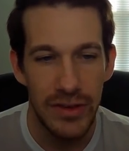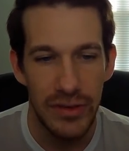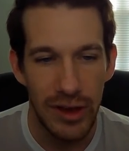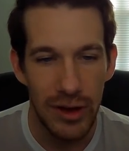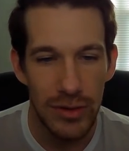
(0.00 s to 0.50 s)

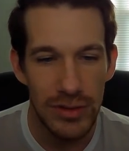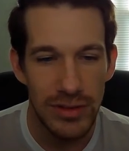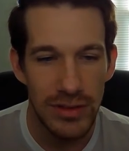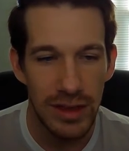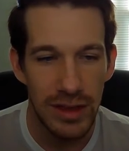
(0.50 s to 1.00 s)
So
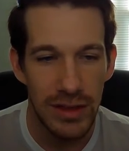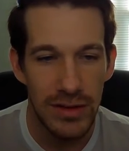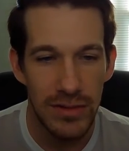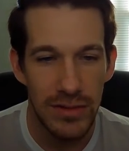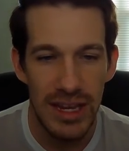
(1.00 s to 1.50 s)
the
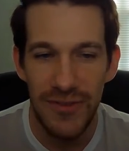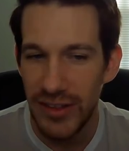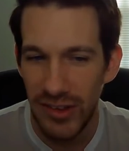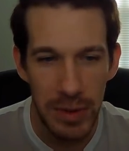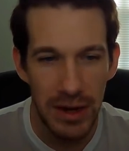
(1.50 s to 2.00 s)

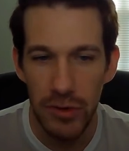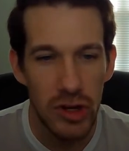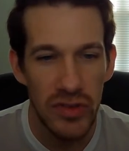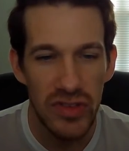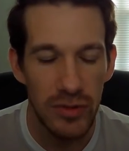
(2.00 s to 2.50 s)
defense is being
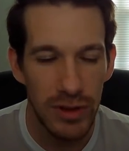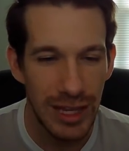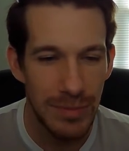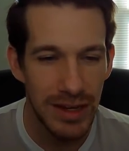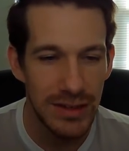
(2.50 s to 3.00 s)
reduced isn't
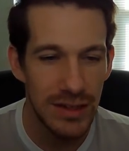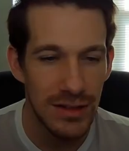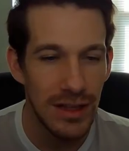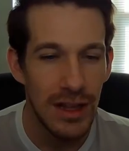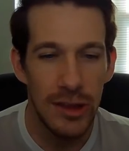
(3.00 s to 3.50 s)
really a big
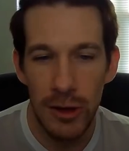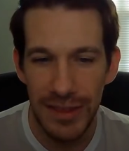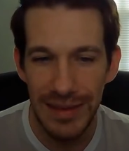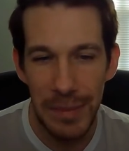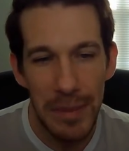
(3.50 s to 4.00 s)
deal. The
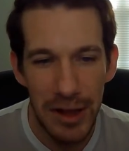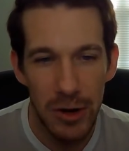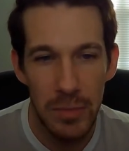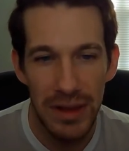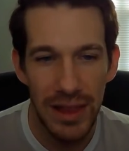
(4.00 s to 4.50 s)
only thing that might be
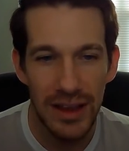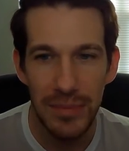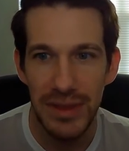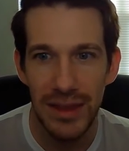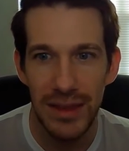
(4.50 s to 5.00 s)
better would be like
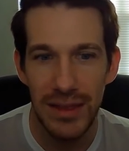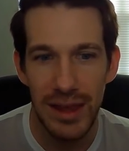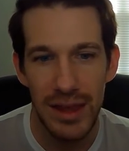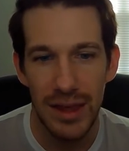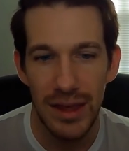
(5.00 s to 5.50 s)
something
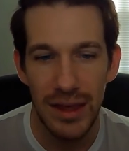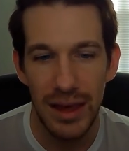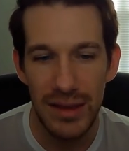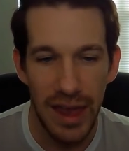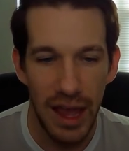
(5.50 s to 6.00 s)
like
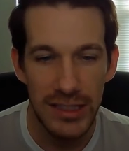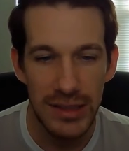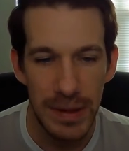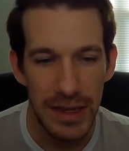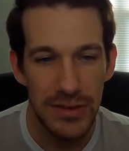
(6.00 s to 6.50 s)
attack
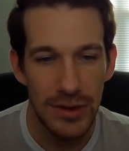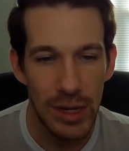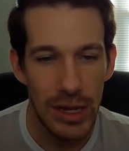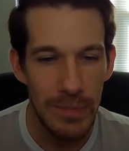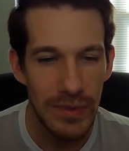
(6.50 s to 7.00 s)
speed
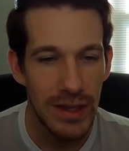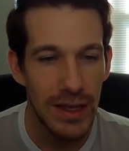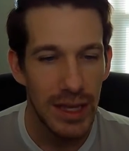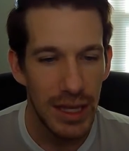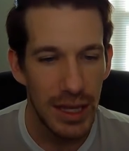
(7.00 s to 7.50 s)
solo.
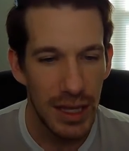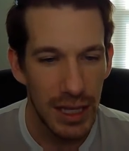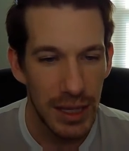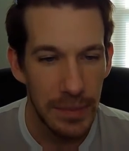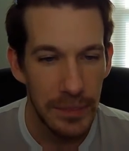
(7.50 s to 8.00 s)

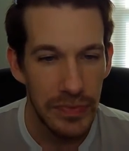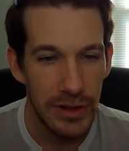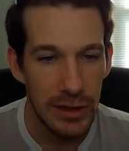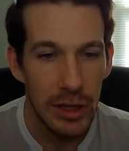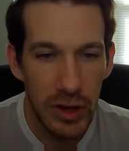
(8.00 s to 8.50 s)

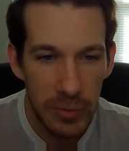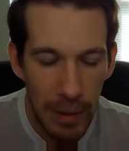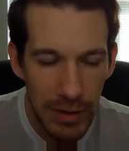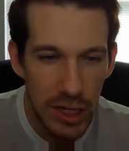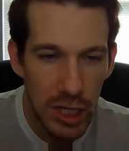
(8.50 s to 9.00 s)
Luna's
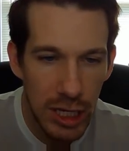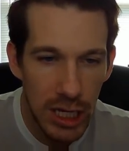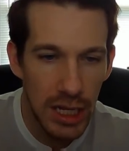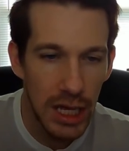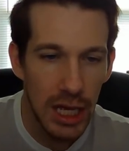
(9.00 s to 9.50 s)
probably
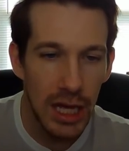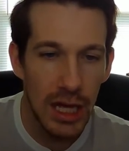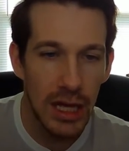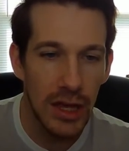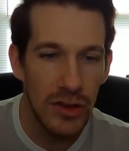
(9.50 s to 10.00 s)
good
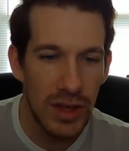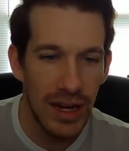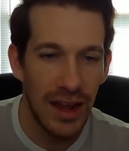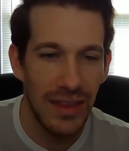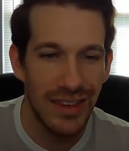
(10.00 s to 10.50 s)
because you
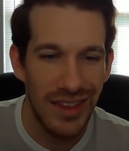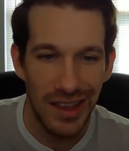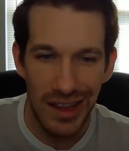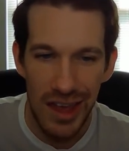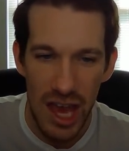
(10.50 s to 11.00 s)
get it on the
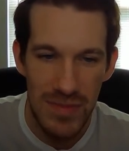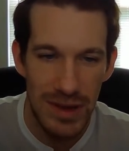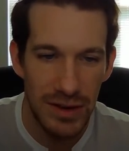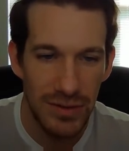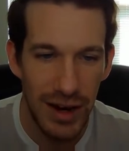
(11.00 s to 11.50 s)
second
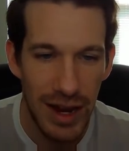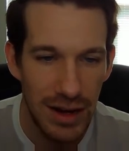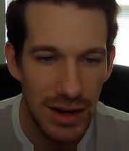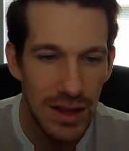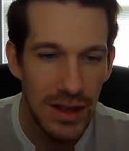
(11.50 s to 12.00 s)
engagement, right?